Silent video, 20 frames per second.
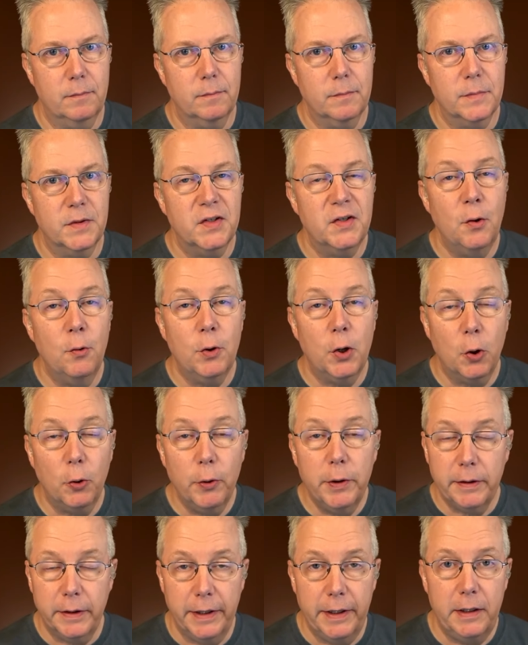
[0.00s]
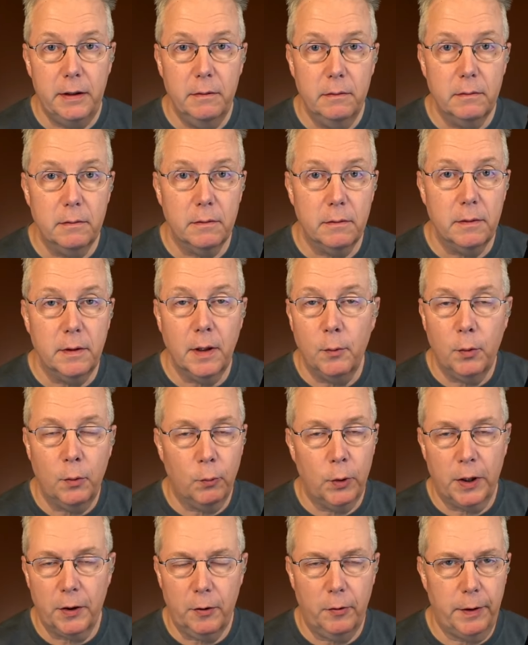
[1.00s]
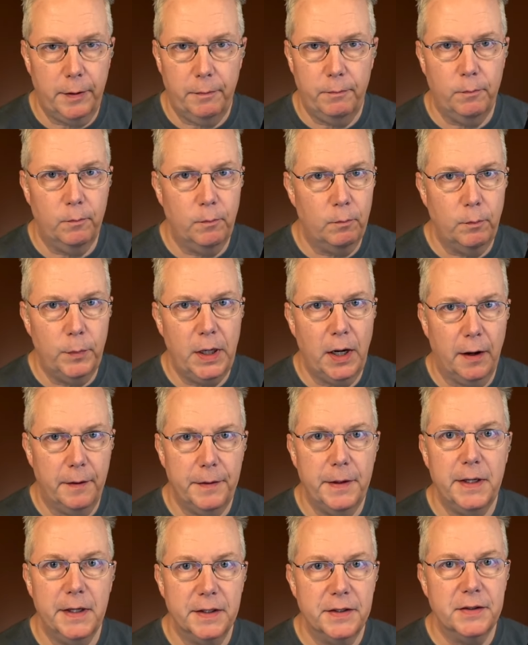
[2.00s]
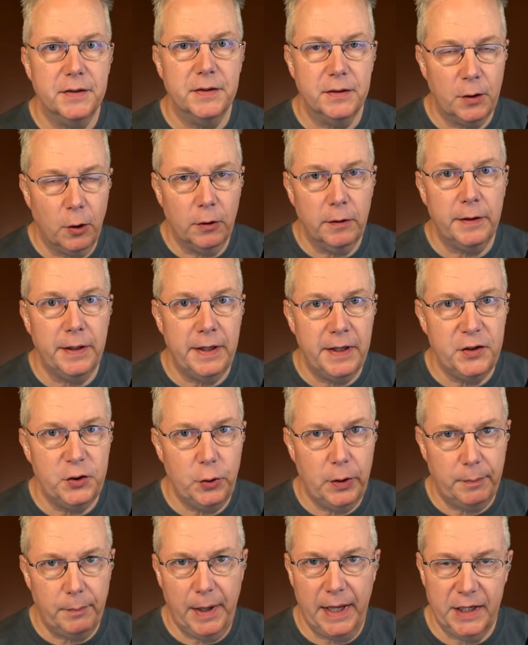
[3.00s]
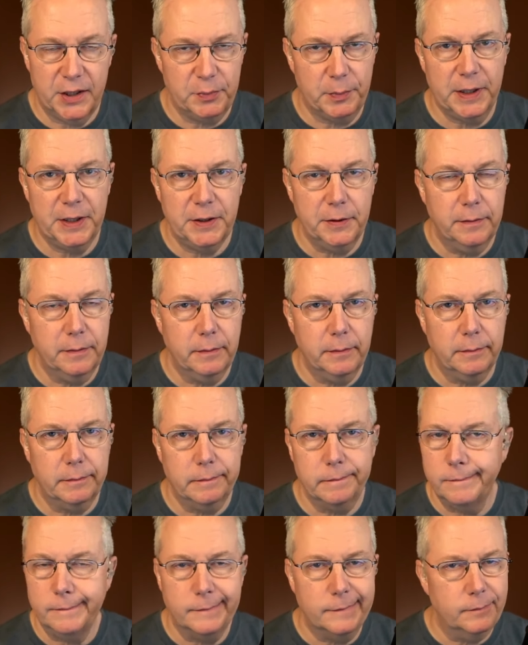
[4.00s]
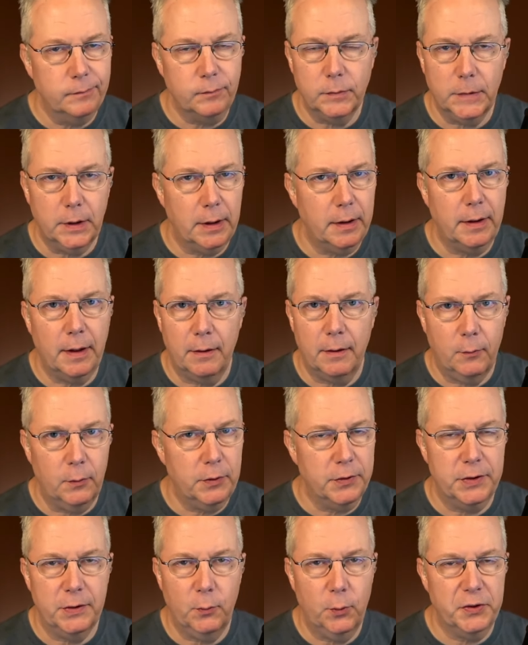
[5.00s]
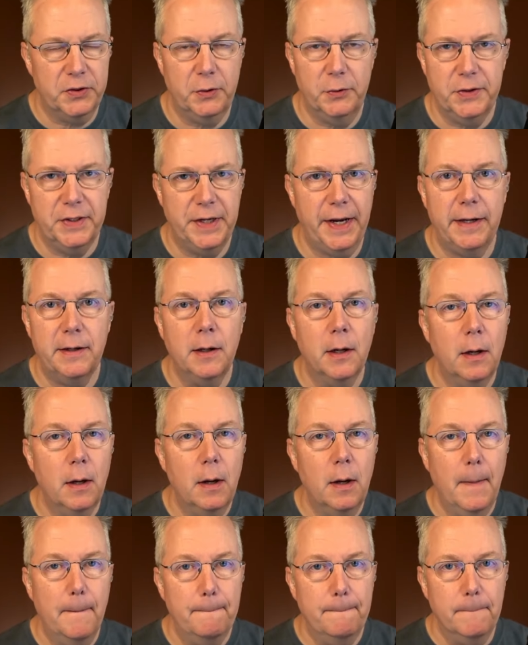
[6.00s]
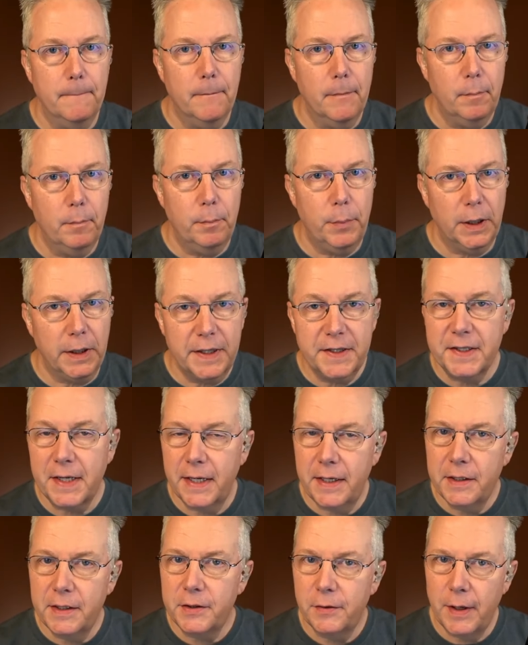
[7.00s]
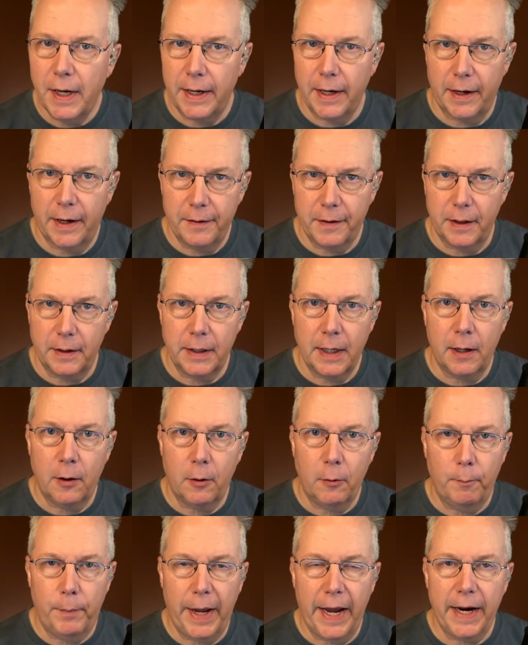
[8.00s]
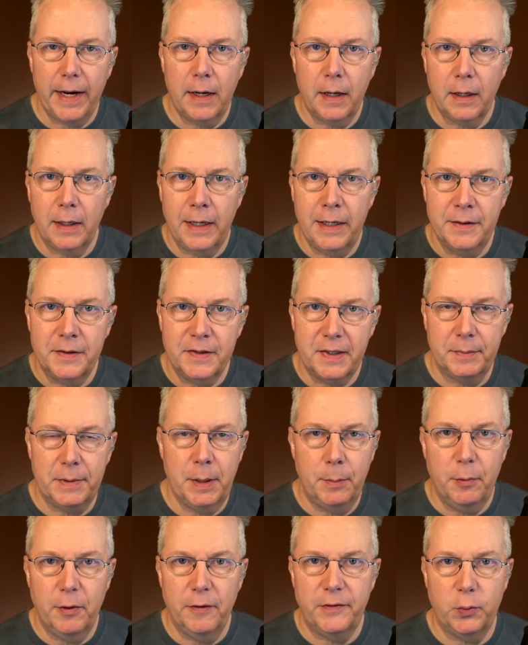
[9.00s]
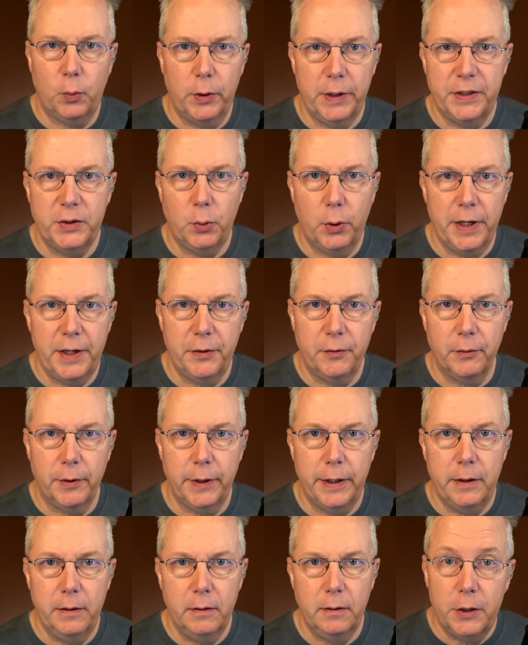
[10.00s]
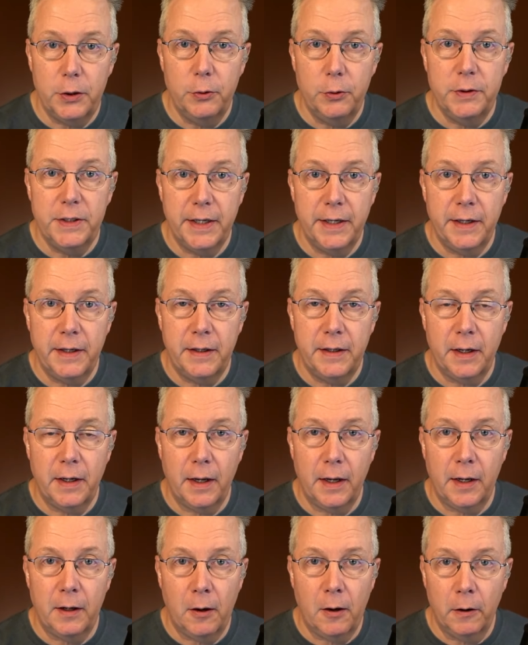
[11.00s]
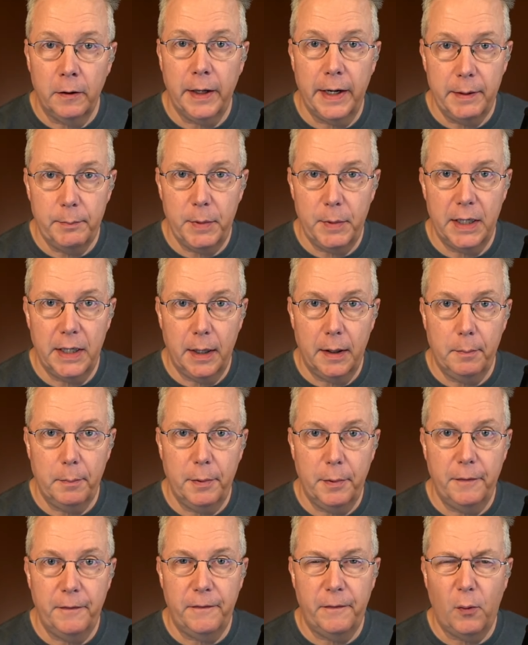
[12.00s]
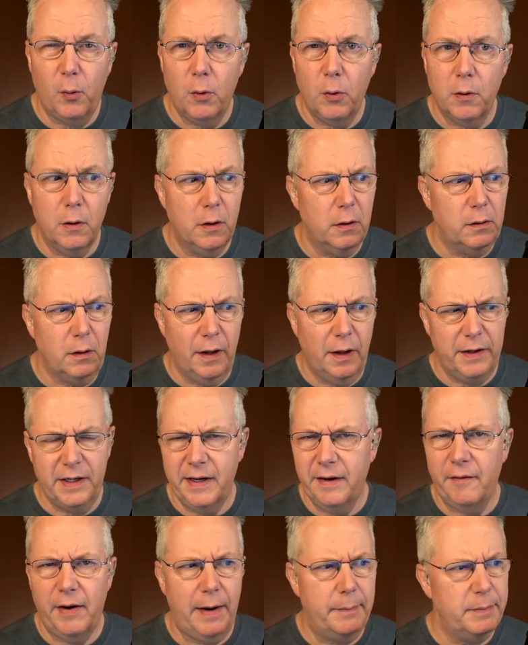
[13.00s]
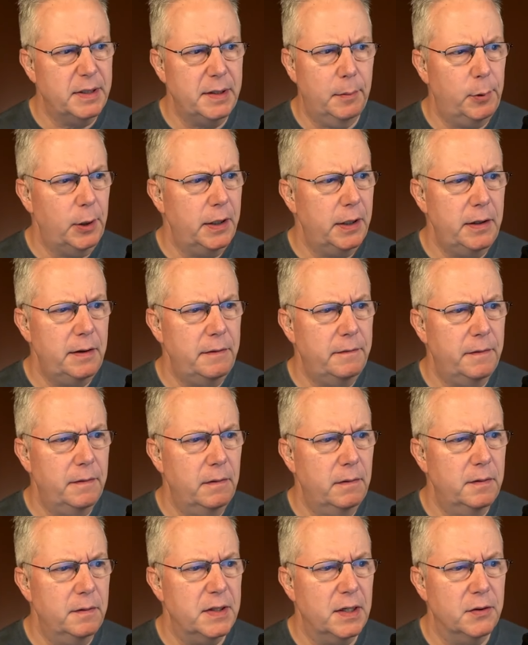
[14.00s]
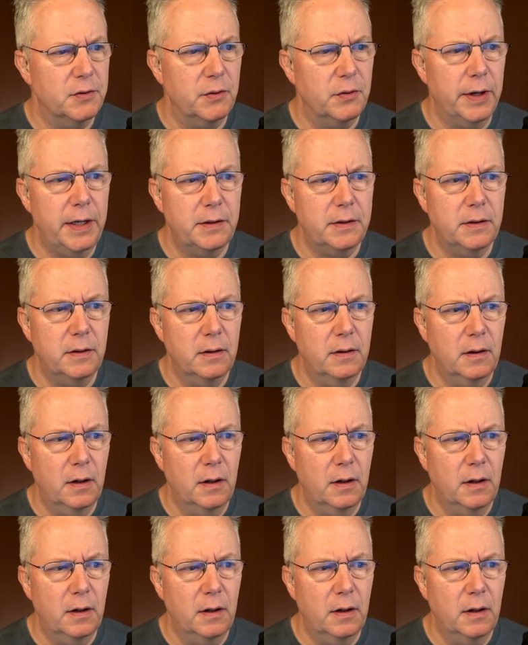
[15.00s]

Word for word: So currently, and we're not going beyond this, currently he's doing management. We're, we're so sad. But let's get into the AI thing. Now, back in September of 2023, you did an online meetup for London DevOps, I believe. Sounds right.